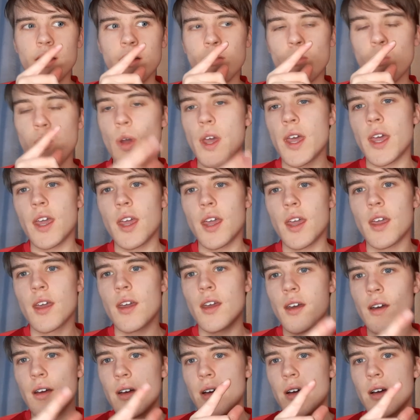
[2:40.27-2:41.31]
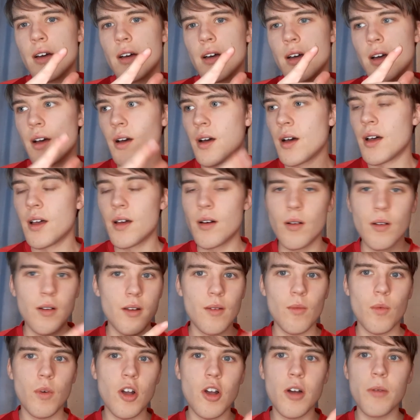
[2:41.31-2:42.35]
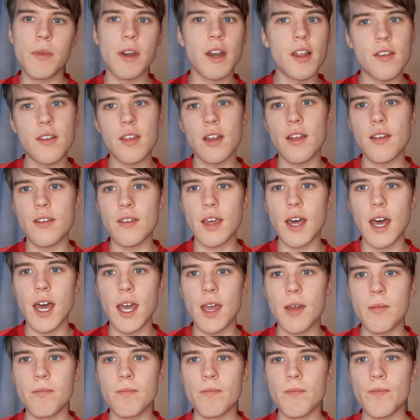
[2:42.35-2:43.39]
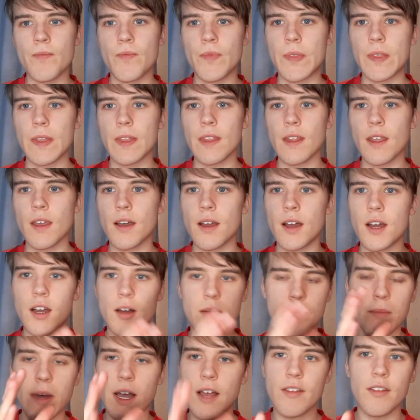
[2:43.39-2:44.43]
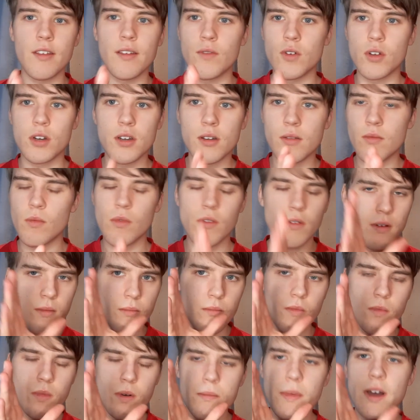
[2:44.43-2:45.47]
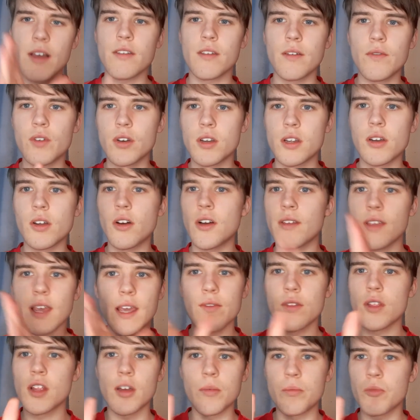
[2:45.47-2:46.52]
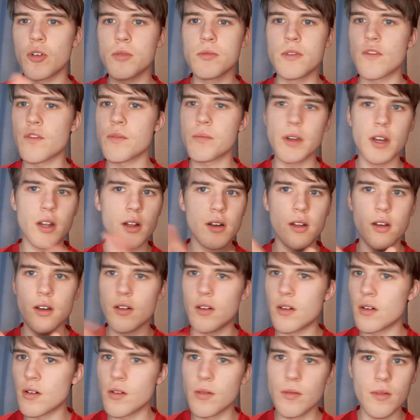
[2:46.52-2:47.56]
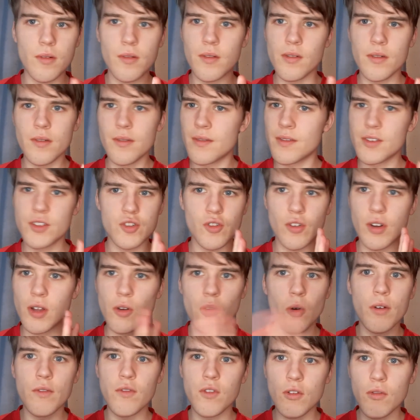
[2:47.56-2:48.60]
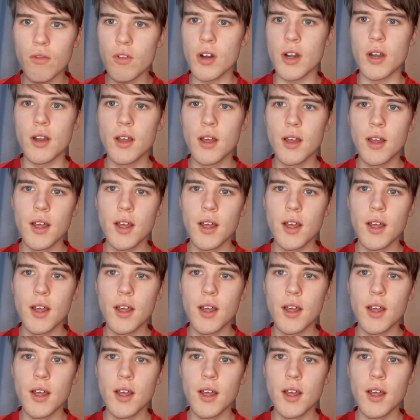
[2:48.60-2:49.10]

we we're coming into this game uh, massive under we're we're massive underdogs. Even though Bournemouth have been on a, on a truly awful run,